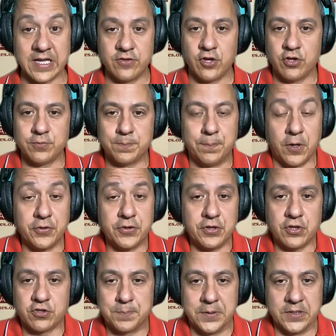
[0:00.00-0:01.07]

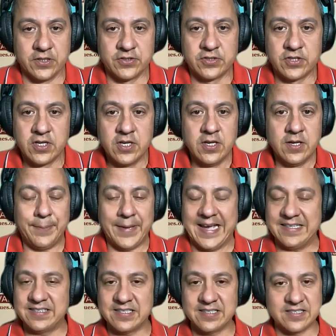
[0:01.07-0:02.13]
Both of those bills
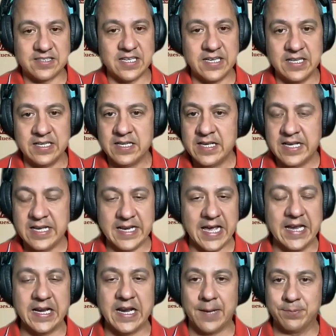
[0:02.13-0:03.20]
passed the Senate
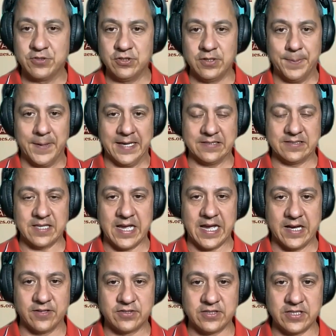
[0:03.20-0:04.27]
and had an opportunity to pass the
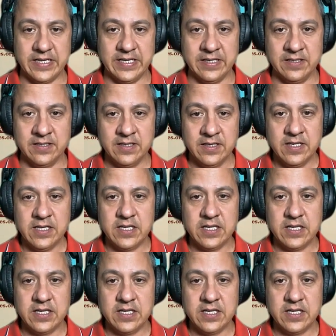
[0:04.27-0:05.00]
House. And